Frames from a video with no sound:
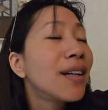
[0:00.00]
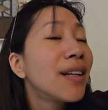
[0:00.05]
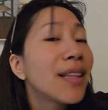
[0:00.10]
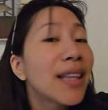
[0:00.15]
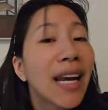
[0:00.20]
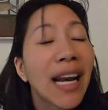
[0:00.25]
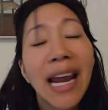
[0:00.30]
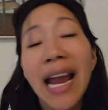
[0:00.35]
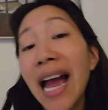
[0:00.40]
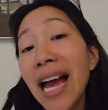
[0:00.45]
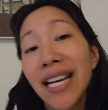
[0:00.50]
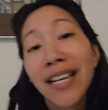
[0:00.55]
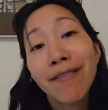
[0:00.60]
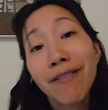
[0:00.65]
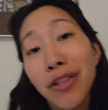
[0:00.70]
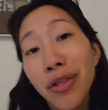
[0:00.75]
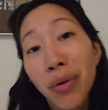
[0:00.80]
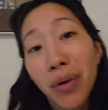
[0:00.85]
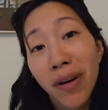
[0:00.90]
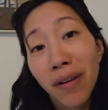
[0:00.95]
that I had,
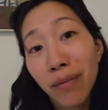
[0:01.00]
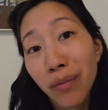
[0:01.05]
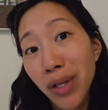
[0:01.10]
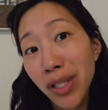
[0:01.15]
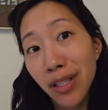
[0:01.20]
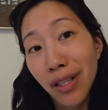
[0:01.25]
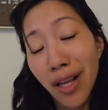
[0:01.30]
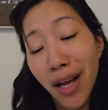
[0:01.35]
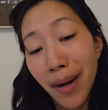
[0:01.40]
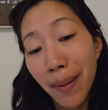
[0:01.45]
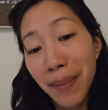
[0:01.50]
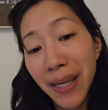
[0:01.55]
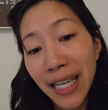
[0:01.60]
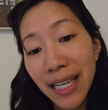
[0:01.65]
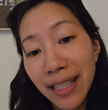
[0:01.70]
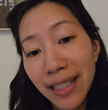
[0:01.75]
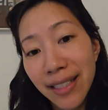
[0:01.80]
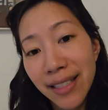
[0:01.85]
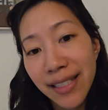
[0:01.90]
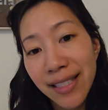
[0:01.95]
even though it was a lot of
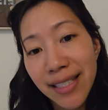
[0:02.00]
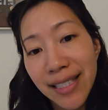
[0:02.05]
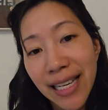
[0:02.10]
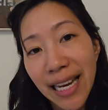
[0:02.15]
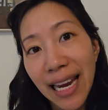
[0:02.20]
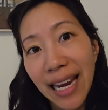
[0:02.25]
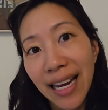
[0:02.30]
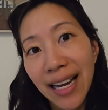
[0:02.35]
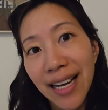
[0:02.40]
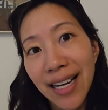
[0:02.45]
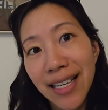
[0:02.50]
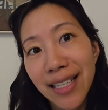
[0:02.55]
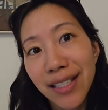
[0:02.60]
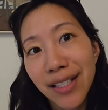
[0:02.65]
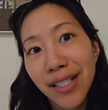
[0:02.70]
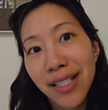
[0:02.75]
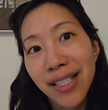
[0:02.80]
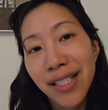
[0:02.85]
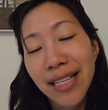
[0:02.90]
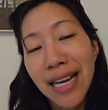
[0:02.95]
meetings.
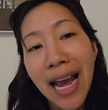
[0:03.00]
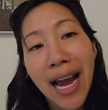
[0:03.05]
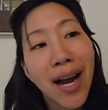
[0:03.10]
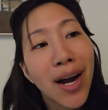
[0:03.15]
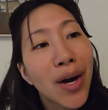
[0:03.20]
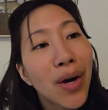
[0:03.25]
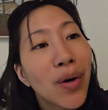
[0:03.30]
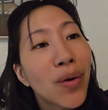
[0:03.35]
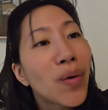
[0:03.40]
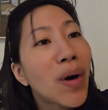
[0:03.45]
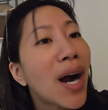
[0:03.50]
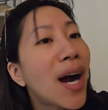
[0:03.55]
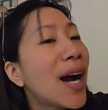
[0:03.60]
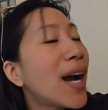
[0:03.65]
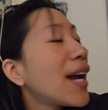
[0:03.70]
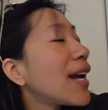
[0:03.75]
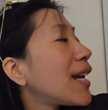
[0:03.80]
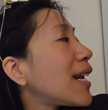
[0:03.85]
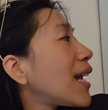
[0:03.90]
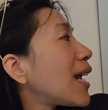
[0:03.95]
And now
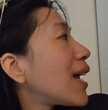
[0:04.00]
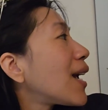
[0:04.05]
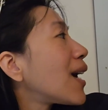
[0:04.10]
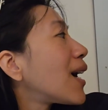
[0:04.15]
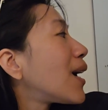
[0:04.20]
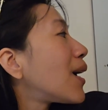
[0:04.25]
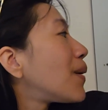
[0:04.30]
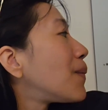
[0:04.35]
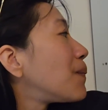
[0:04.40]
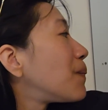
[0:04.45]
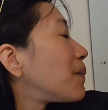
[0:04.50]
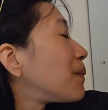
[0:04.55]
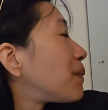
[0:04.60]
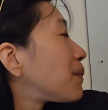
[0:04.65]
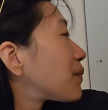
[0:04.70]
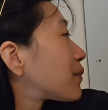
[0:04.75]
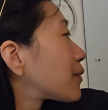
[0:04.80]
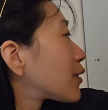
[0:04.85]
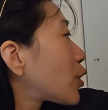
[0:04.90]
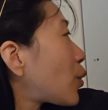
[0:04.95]
I am
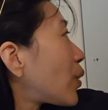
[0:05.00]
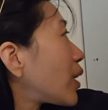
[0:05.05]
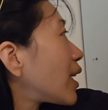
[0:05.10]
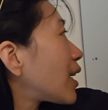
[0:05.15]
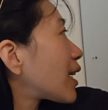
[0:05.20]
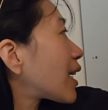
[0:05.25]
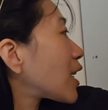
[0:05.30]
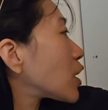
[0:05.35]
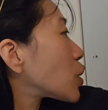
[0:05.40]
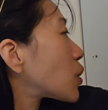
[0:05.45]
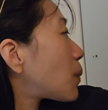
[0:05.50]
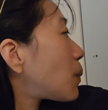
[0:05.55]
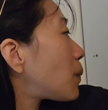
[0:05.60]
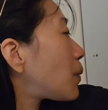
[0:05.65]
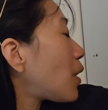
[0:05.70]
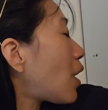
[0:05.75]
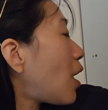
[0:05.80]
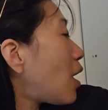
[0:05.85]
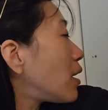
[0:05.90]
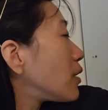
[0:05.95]
going to catch
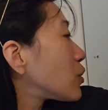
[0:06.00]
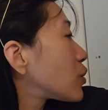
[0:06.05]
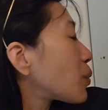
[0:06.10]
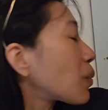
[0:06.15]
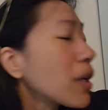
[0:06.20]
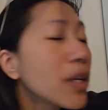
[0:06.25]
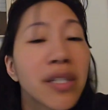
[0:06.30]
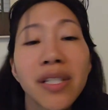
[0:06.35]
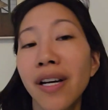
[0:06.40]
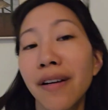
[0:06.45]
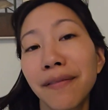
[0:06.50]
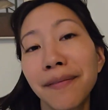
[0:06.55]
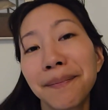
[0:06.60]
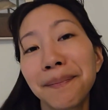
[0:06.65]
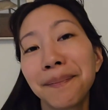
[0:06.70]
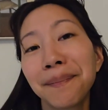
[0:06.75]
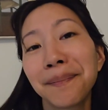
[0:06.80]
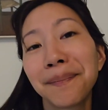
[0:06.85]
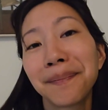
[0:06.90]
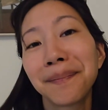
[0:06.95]
up on some work stuff.
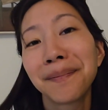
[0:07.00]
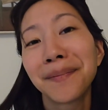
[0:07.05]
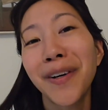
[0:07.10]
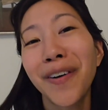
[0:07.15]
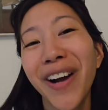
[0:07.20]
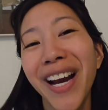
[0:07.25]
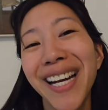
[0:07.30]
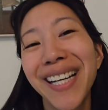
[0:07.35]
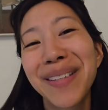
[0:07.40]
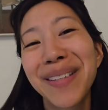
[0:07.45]
All right,